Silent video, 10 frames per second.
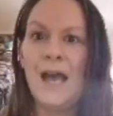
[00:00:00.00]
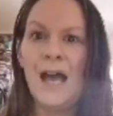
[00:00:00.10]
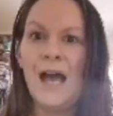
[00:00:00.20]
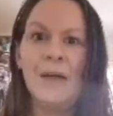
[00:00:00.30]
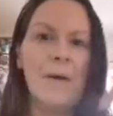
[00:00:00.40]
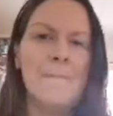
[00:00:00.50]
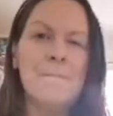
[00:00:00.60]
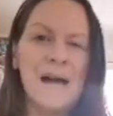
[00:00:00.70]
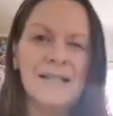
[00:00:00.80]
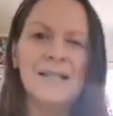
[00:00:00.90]
I'm a
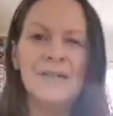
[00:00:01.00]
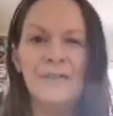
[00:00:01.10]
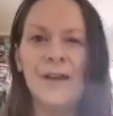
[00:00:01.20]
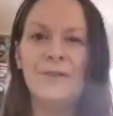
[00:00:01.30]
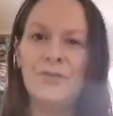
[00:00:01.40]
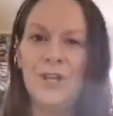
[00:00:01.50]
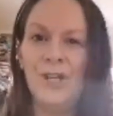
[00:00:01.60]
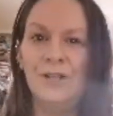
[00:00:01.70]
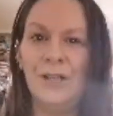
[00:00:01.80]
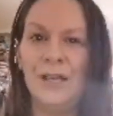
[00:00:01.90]
massive fan of
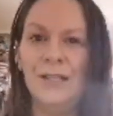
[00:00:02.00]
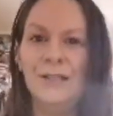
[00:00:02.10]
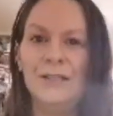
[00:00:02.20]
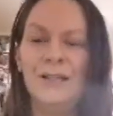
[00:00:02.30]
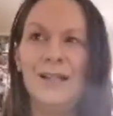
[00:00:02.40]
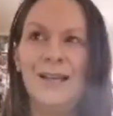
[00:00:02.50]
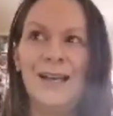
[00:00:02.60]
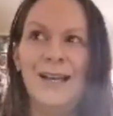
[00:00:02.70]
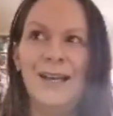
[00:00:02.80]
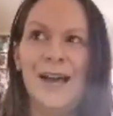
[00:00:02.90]
journaling.
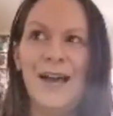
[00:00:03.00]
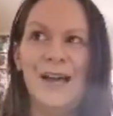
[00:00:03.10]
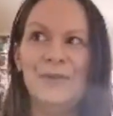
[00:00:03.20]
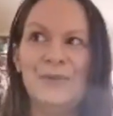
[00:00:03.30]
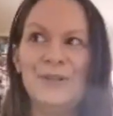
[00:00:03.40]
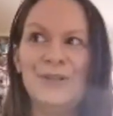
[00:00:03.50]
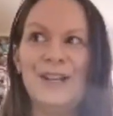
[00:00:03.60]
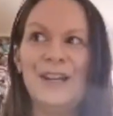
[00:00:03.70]
And that